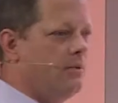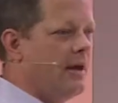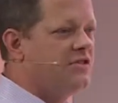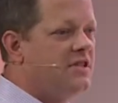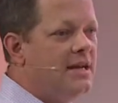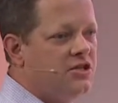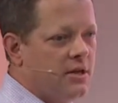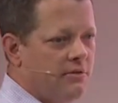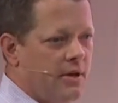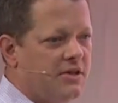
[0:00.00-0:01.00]
We have
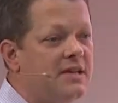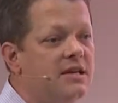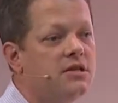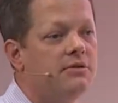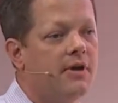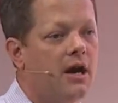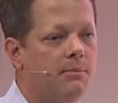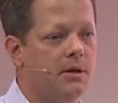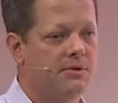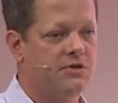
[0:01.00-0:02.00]
staging and a staging
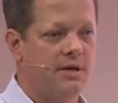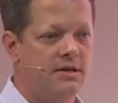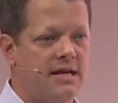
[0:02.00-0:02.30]
environment between